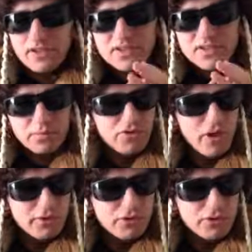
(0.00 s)

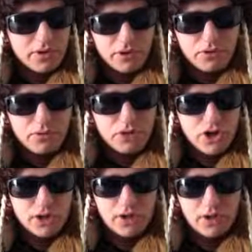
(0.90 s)
Subscribe to the YouTube
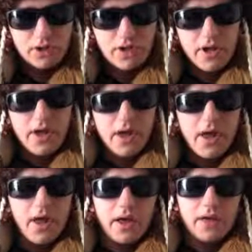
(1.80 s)
channel,
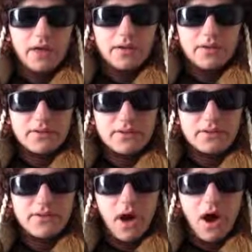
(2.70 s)
and
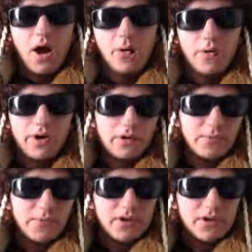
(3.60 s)
I will
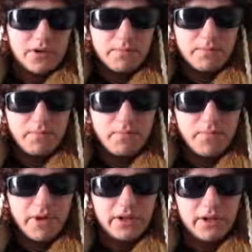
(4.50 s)
be
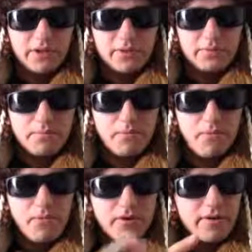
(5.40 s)
making
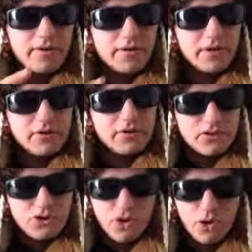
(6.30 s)
more
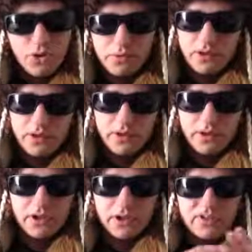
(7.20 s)
videos showing
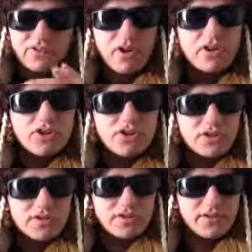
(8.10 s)
the
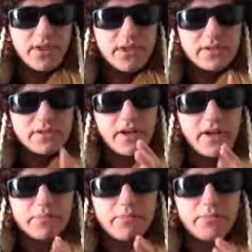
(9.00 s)
strategies that
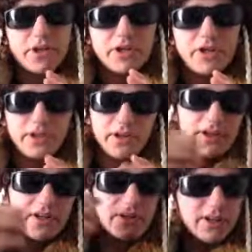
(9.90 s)
help me and that
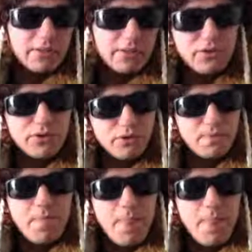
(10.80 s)
can help you